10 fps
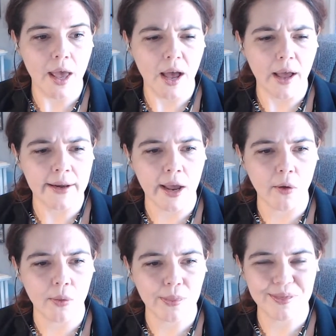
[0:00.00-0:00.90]

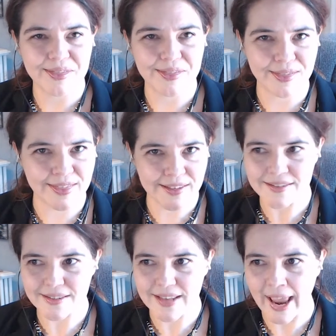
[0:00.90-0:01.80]
Now,
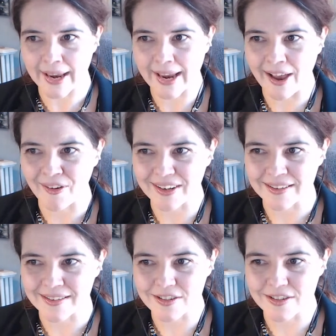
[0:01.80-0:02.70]
this Hangout
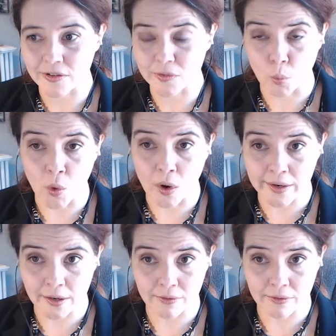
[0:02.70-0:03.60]
is just one
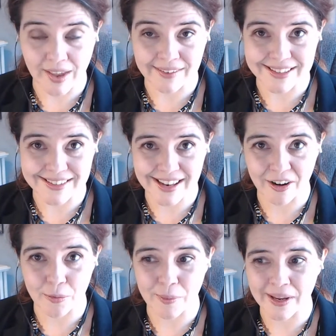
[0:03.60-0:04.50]
of, as I said
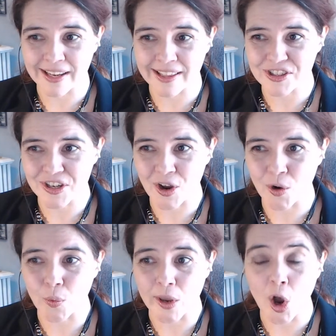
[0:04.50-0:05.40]
at the beginning of the show,
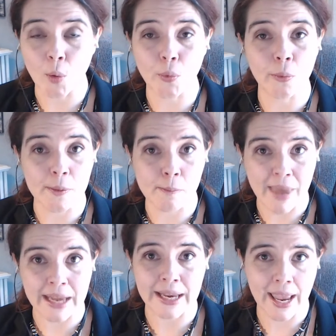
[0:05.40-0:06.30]
we hope will be
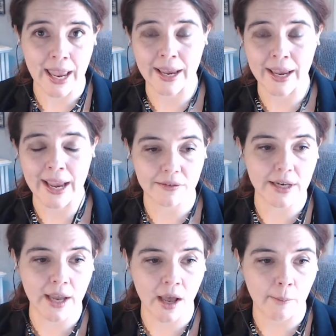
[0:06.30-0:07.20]
many Hangouts to
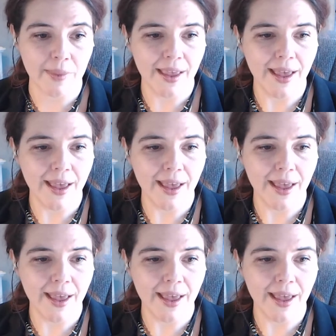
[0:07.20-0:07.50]
come.